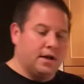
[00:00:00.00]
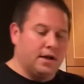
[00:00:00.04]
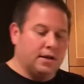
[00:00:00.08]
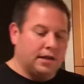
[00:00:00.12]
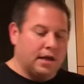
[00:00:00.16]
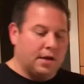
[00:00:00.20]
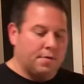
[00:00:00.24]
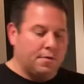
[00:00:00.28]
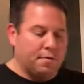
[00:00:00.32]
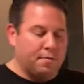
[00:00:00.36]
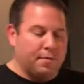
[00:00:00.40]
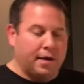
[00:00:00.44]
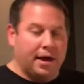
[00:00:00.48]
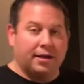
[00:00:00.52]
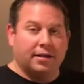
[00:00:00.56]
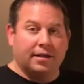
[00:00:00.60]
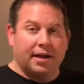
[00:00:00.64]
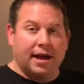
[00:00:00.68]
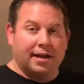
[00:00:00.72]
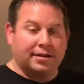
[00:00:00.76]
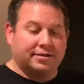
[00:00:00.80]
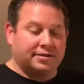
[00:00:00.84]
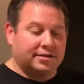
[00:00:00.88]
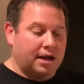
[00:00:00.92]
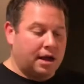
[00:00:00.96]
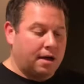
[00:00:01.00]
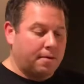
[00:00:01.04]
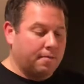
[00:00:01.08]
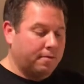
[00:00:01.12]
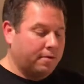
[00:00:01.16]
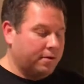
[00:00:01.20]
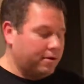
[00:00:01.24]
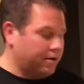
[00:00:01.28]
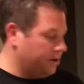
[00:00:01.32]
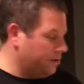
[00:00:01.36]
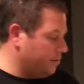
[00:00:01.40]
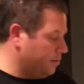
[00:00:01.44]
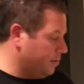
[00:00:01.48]
that we made last time.
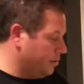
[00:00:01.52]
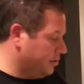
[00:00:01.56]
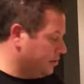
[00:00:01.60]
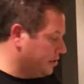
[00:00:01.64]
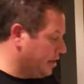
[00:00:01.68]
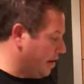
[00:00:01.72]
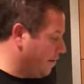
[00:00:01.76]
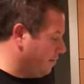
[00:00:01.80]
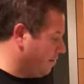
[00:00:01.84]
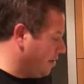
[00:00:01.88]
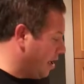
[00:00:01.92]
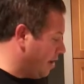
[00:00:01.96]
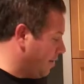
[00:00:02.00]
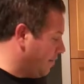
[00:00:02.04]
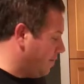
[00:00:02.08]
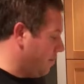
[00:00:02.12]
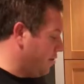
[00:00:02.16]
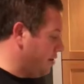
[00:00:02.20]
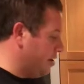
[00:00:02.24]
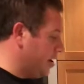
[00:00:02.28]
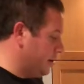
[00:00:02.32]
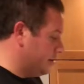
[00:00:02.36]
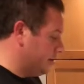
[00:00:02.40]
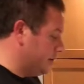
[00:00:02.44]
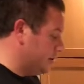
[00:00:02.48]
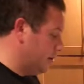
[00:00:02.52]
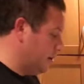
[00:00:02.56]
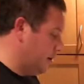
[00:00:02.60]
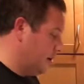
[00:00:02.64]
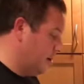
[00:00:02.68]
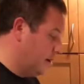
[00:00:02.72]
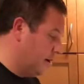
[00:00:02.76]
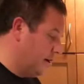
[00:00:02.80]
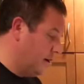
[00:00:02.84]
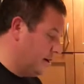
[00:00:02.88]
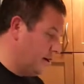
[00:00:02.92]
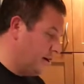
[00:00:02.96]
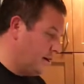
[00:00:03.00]
We saved that for this.
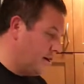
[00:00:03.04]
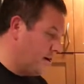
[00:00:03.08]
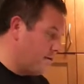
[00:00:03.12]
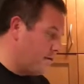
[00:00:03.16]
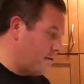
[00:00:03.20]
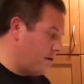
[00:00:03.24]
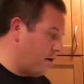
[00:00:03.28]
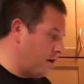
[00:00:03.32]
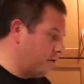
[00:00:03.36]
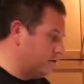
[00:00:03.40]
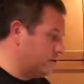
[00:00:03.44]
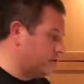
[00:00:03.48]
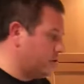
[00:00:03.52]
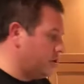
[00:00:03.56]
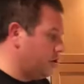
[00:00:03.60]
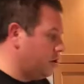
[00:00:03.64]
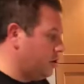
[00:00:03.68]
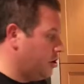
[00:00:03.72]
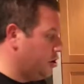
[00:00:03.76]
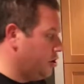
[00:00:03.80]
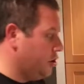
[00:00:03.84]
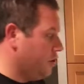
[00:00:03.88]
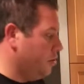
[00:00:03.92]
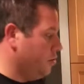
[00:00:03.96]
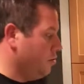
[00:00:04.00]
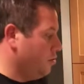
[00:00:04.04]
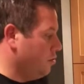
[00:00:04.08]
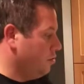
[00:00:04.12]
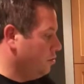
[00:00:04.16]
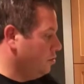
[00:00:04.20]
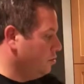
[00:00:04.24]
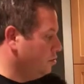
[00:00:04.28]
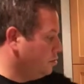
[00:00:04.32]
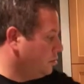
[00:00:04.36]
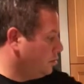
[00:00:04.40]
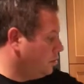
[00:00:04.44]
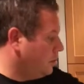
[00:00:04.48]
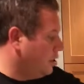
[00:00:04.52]
We're also going to
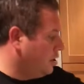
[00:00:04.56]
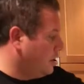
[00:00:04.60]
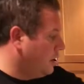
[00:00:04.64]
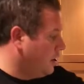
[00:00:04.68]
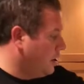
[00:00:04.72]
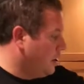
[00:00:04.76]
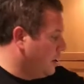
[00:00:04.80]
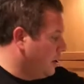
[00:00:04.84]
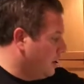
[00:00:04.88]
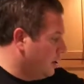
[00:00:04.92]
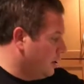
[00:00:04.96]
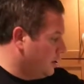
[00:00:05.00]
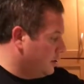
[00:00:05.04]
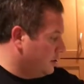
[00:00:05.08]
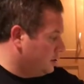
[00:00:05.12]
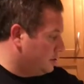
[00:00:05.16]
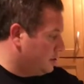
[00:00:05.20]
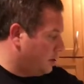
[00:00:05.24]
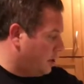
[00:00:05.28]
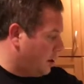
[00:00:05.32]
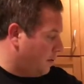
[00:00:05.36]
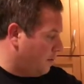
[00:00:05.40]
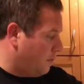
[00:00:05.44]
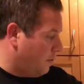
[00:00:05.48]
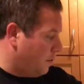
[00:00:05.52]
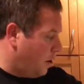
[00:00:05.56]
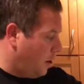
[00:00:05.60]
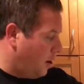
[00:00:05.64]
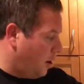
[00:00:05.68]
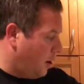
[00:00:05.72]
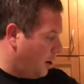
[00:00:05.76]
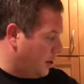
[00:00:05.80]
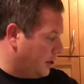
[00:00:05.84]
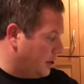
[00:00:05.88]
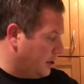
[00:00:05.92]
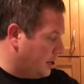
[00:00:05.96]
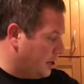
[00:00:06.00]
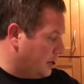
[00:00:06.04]
use some
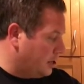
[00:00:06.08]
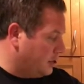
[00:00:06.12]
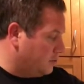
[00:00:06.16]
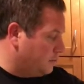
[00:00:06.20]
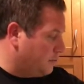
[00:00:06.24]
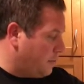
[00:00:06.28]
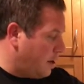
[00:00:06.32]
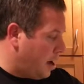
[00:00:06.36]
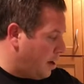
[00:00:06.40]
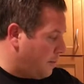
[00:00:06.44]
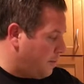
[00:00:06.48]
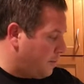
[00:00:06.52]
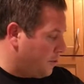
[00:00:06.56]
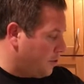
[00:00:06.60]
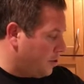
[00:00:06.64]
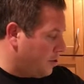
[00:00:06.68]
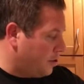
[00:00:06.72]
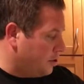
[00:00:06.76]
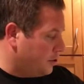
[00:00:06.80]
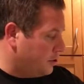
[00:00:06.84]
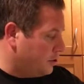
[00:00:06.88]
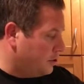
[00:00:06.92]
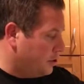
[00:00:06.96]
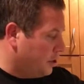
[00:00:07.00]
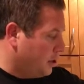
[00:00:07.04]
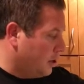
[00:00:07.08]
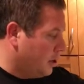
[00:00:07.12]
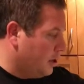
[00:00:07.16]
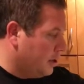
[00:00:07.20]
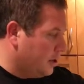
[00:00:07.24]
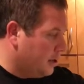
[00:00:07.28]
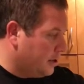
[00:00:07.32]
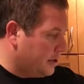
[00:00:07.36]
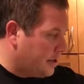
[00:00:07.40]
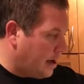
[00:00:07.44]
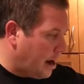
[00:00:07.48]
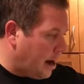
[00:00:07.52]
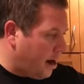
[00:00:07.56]
onions, peppers,
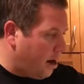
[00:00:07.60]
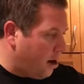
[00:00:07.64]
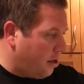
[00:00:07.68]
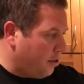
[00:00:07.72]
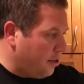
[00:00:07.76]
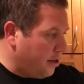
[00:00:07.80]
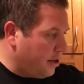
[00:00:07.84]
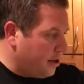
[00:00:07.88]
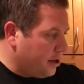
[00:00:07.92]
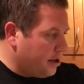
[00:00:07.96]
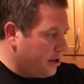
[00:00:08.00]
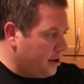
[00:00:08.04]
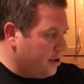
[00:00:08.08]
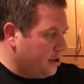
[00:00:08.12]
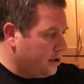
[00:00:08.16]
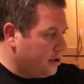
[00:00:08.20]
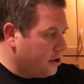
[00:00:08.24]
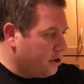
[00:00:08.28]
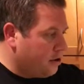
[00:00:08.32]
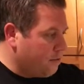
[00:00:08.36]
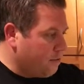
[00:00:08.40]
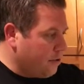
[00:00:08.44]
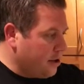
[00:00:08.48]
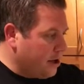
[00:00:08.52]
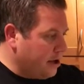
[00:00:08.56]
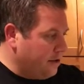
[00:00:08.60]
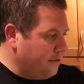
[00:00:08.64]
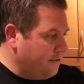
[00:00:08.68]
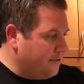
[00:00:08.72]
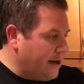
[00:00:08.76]
garlic, green